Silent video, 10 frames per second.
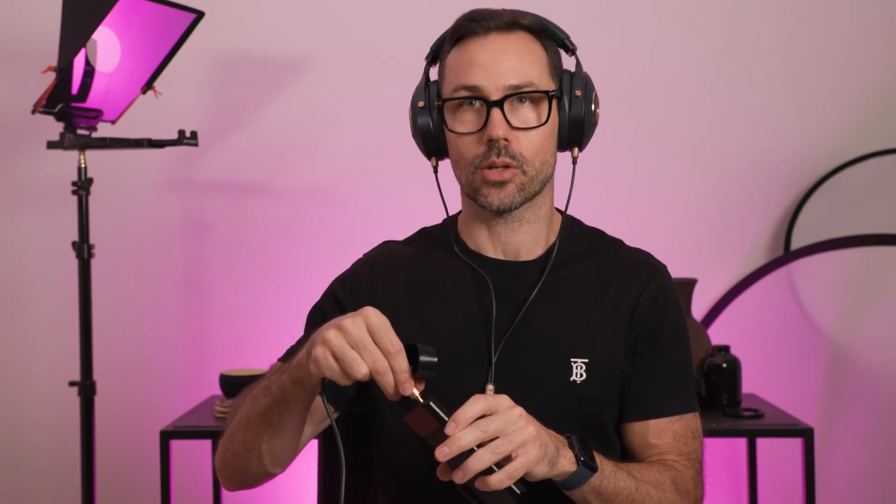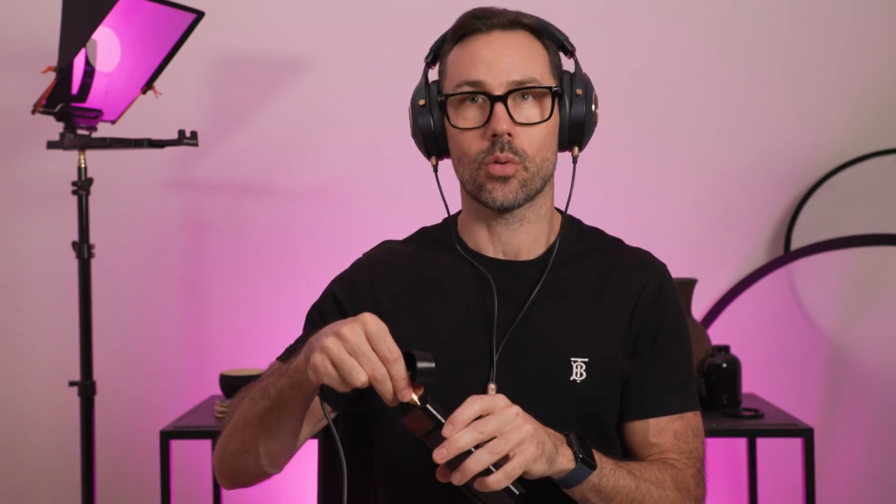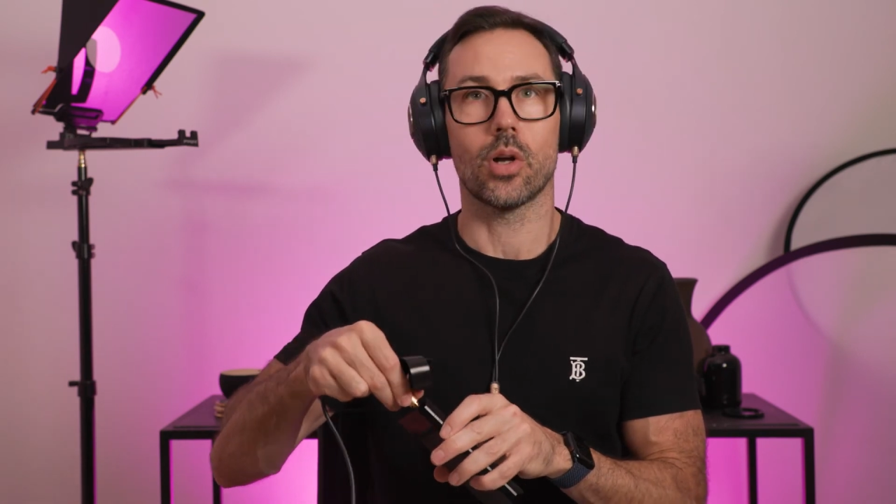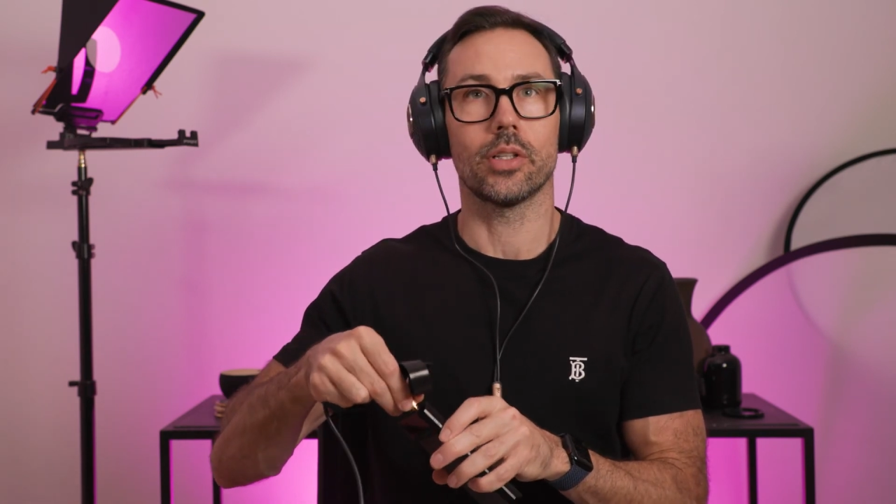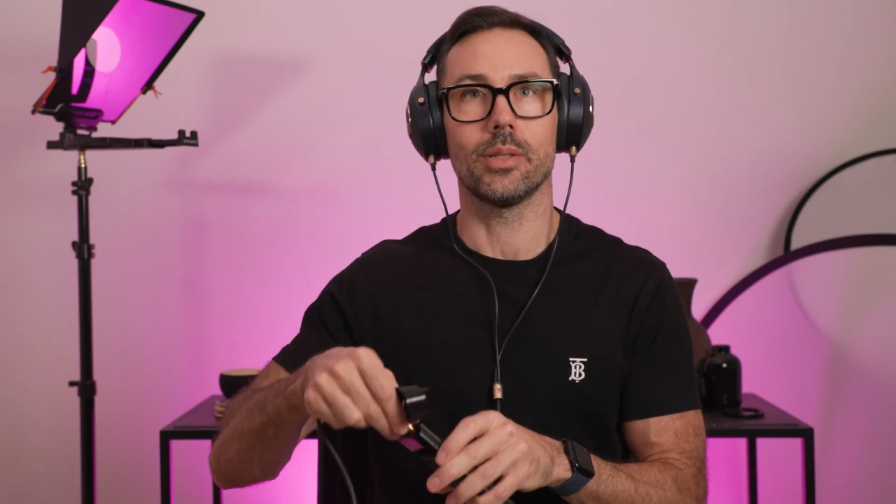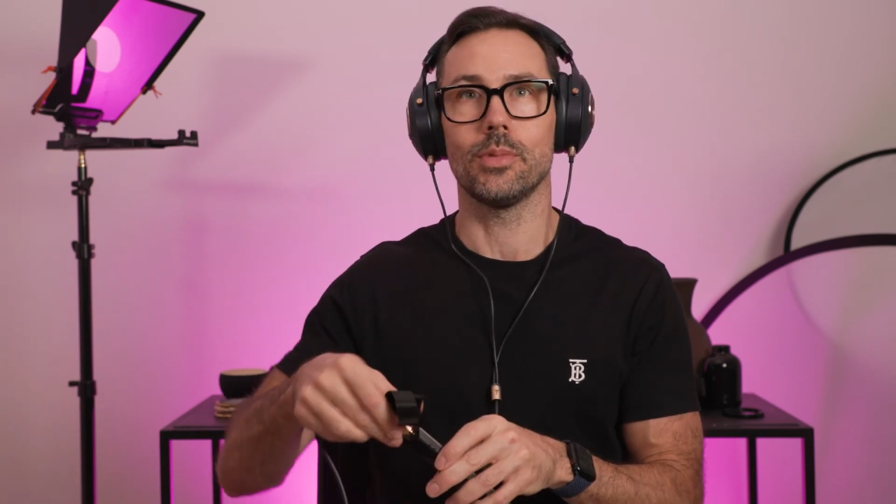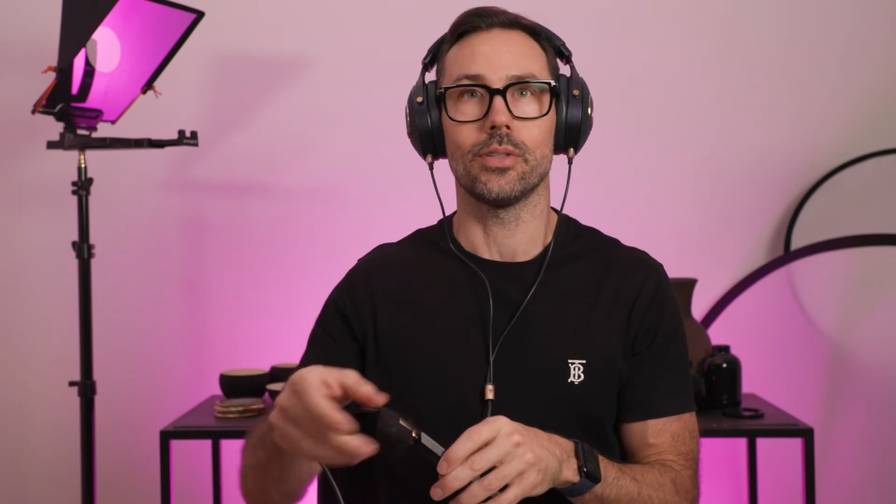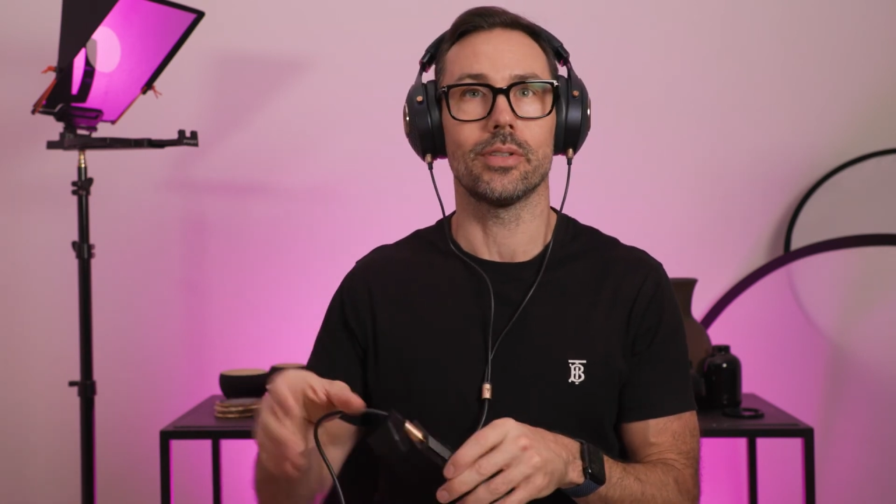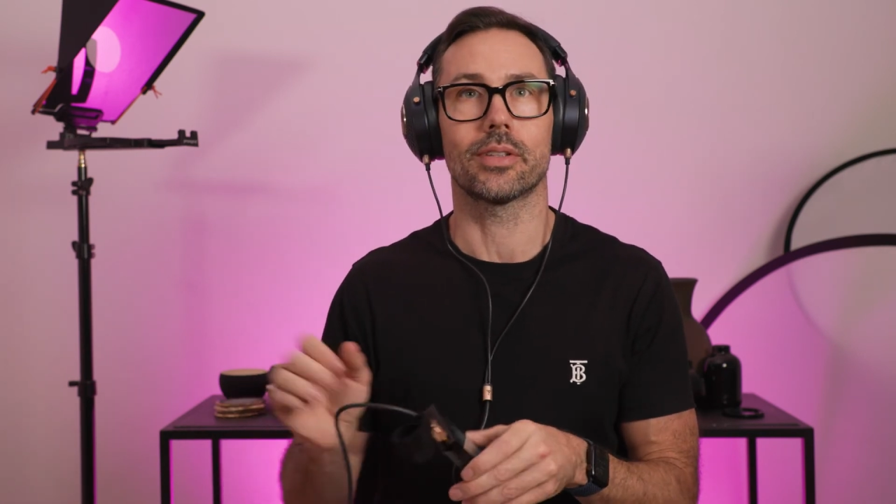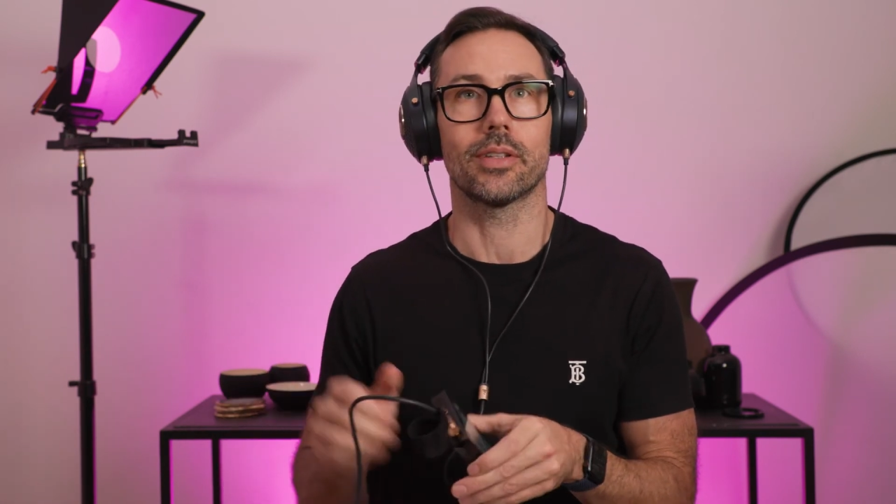quality
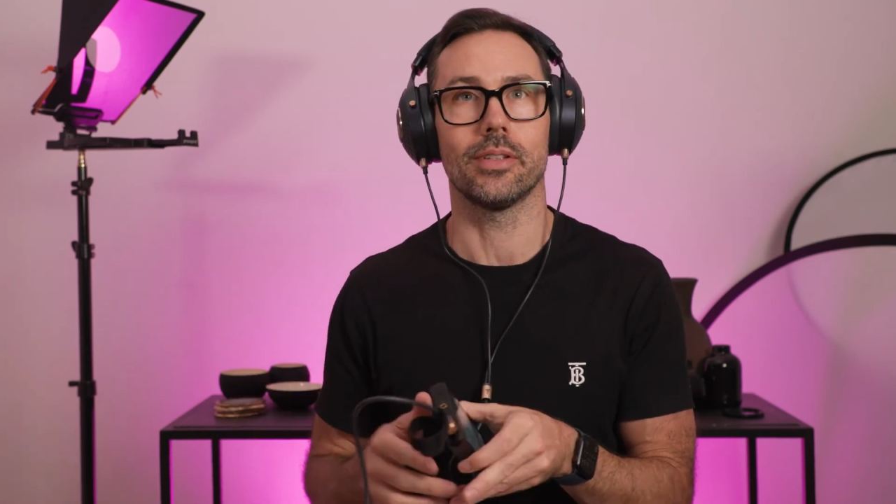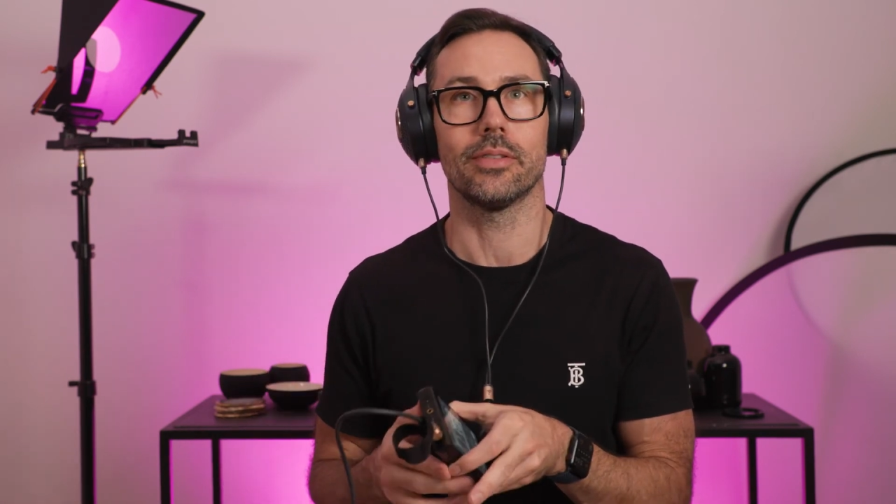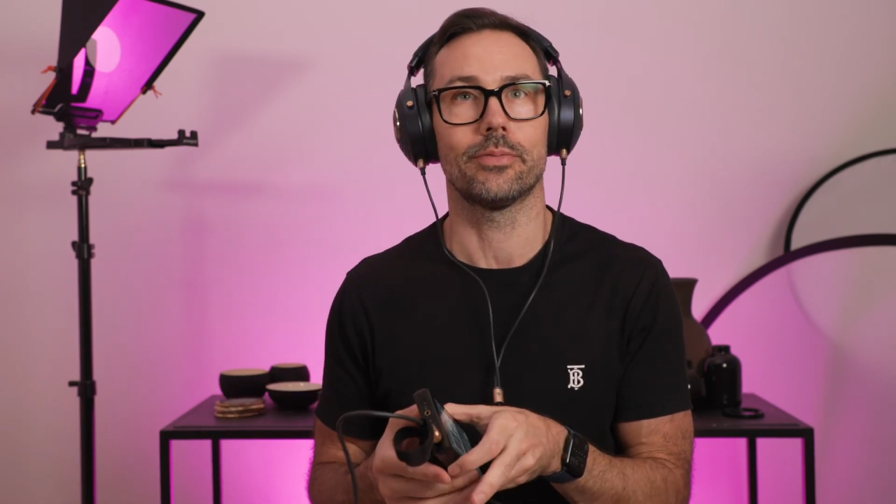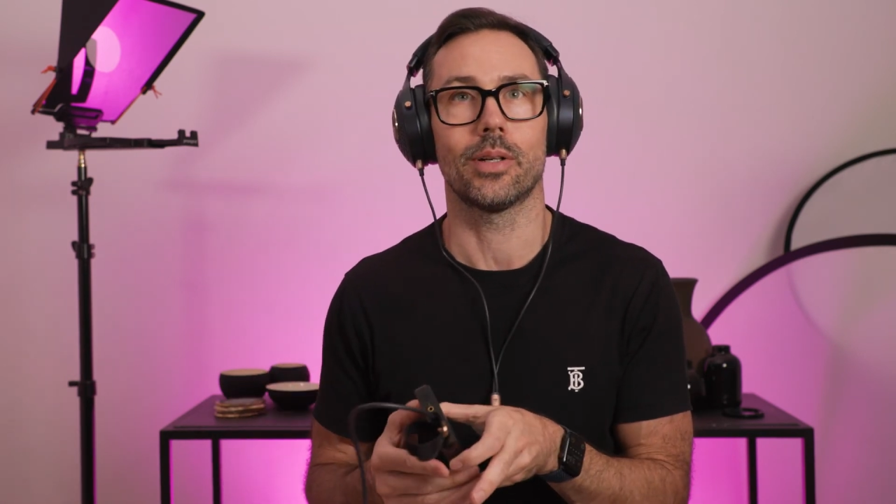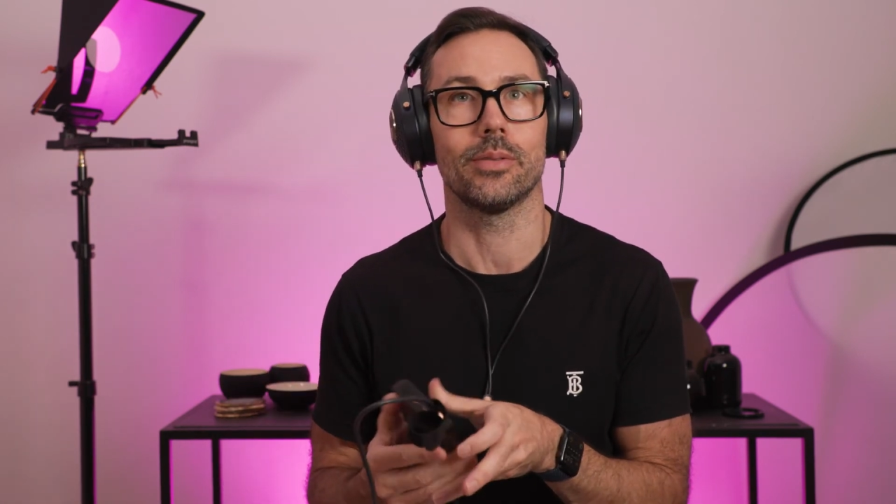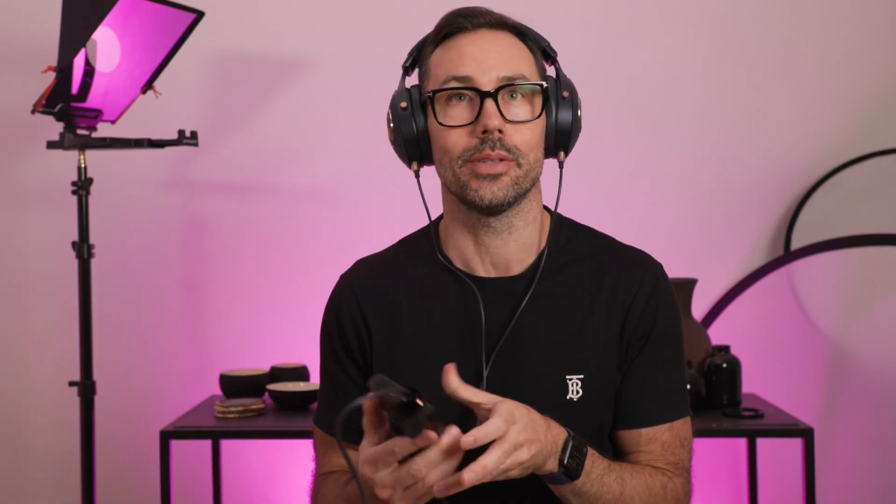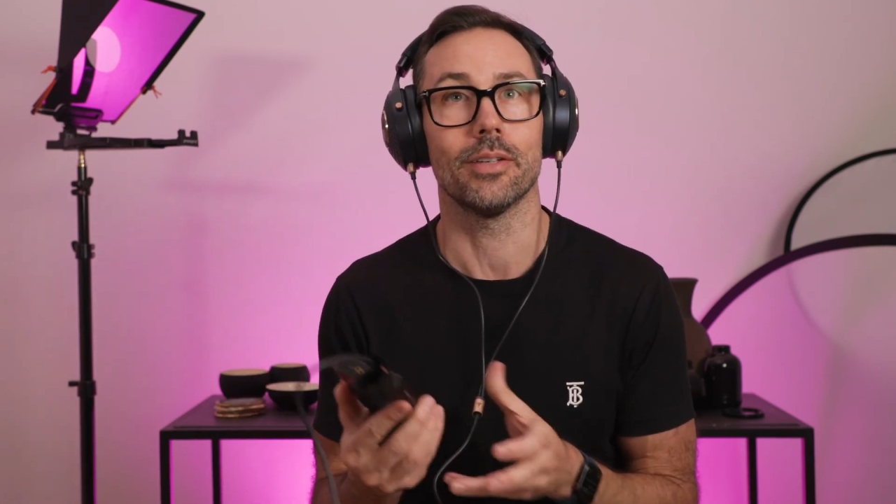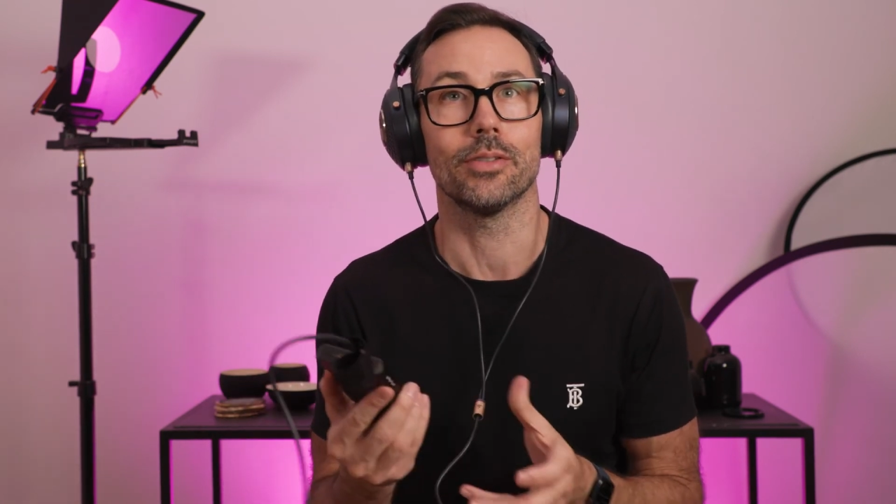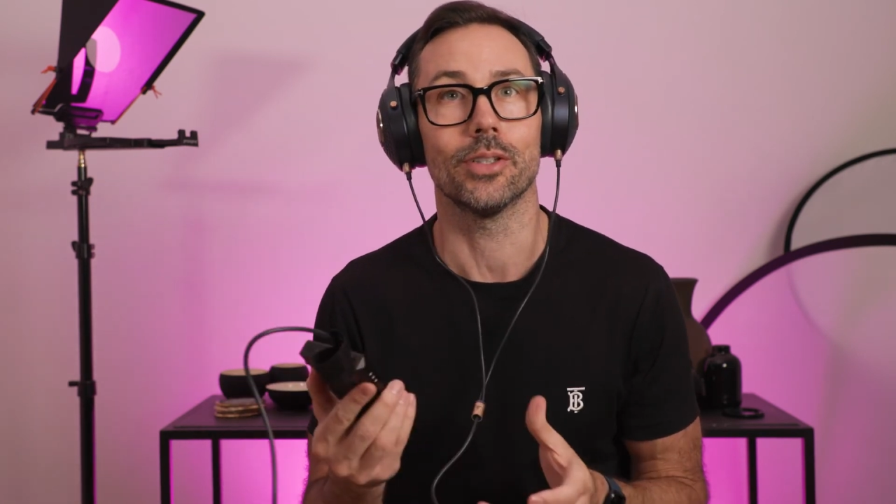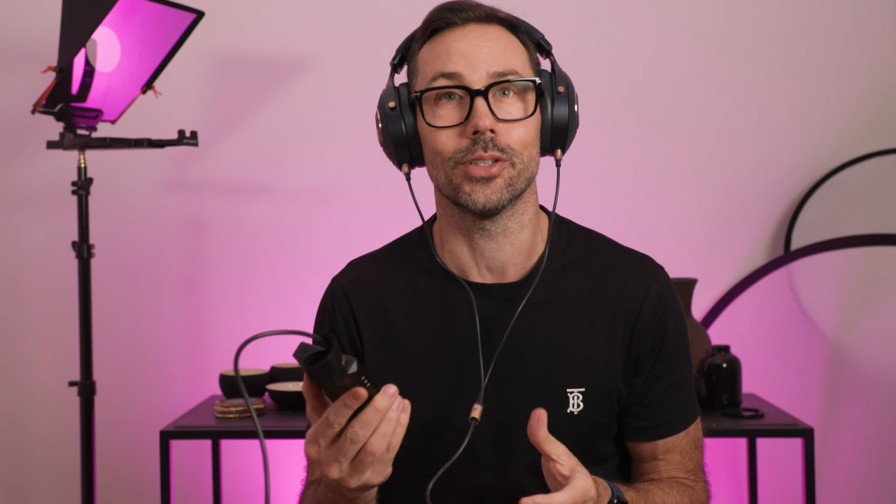music that you've probably
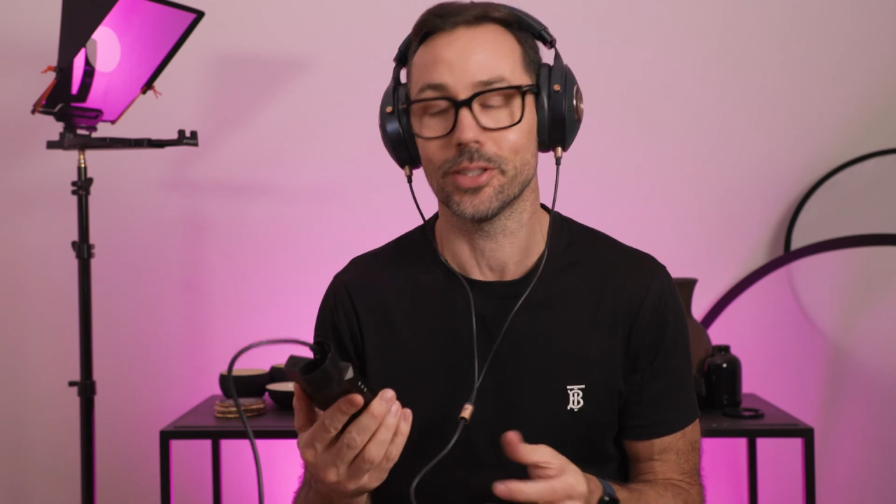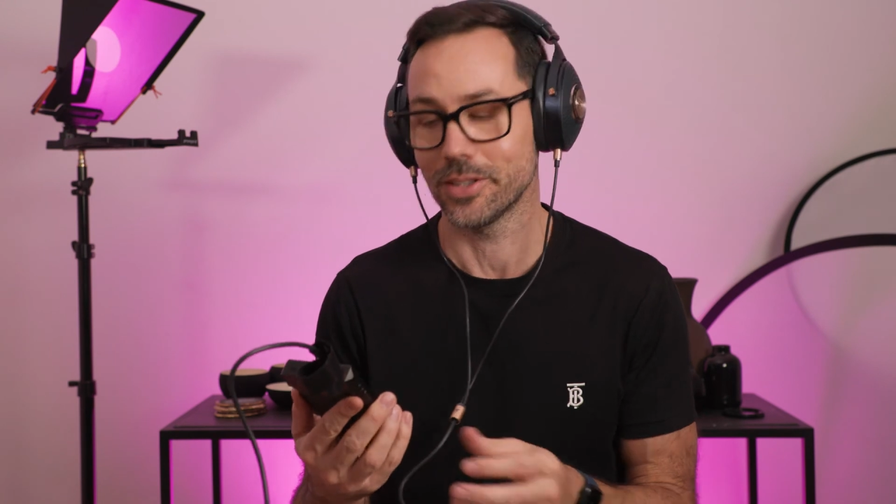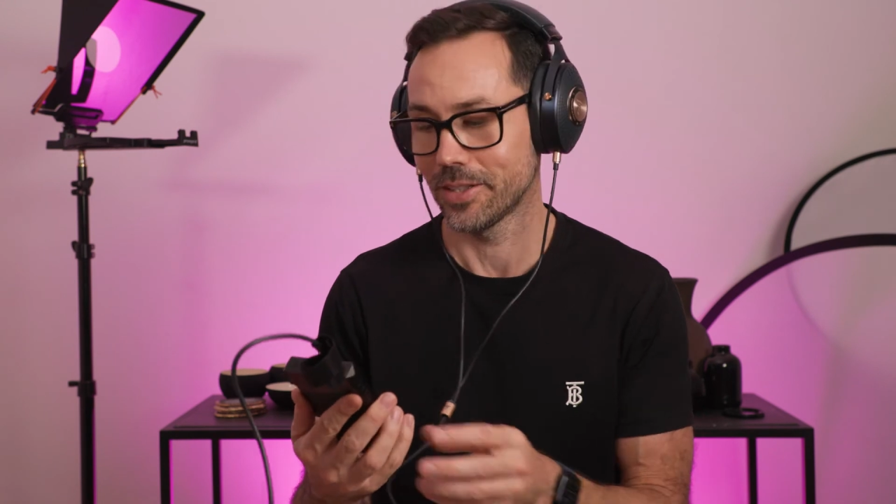ever heard.